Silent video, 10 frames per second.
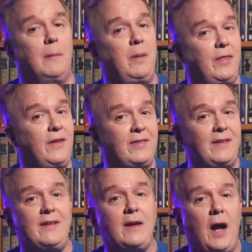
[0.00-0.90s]
But this
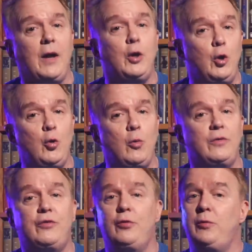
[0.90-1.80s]
is a guy who,
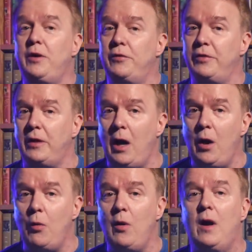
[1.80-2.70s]
2 years
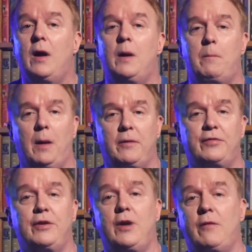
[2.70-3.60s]
ago,
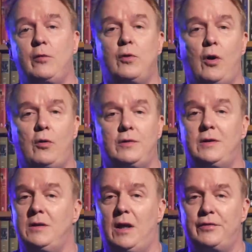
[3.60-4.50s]
published a novel called
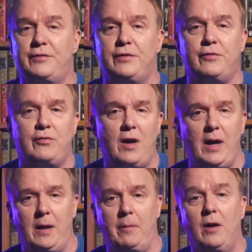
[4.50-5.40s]
Lost
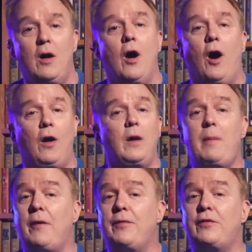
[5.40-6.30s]
Tribe, all
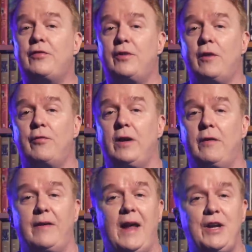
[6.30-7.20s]
about the discovery
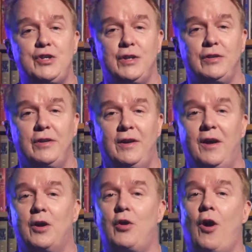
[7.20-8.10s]
of an ancient
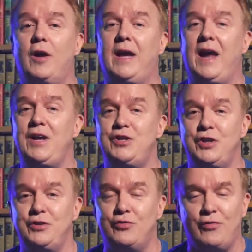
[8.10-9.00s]

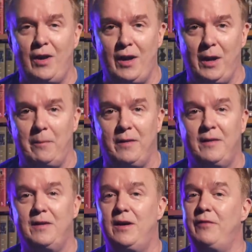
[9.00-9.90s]
Caucasian tribe
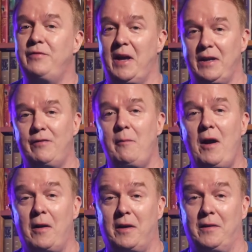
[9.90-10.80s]
of Native
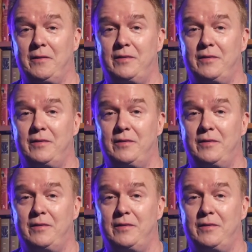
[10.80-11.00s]
Americans.